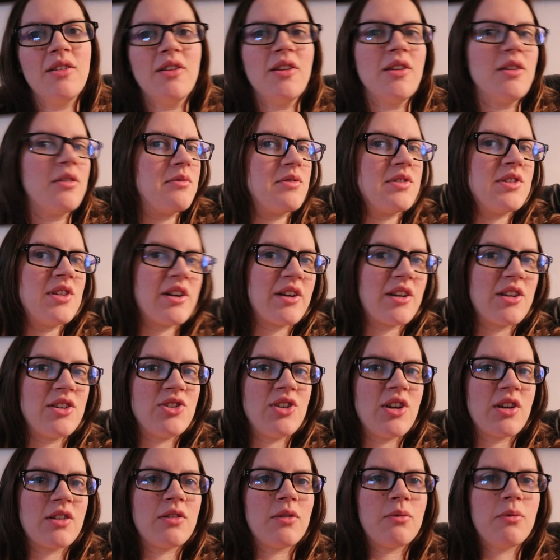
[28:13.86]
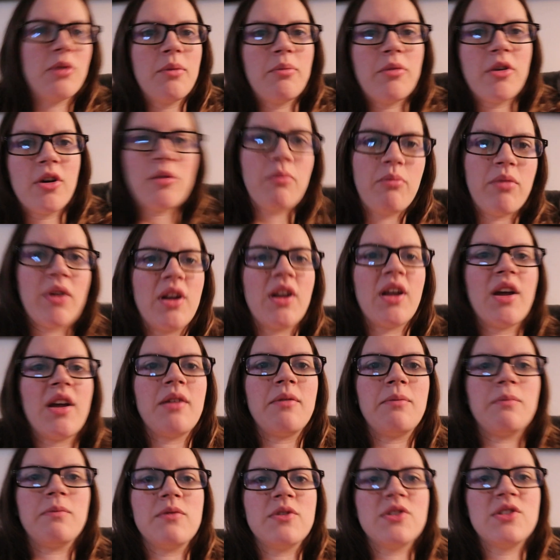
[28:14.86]
um, Stalking Jack the Ripper, but
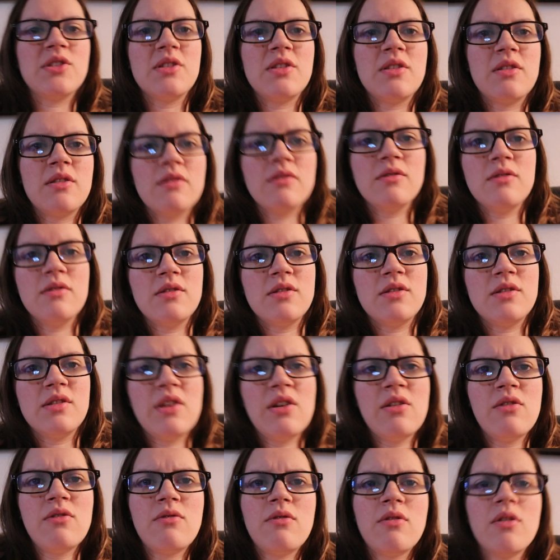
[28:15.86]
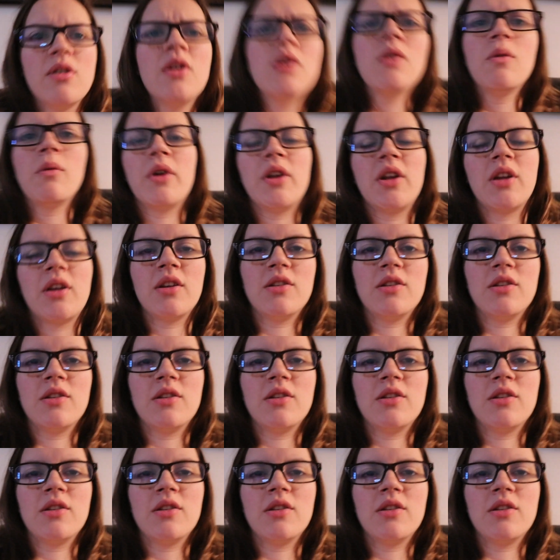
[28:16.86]
I still want to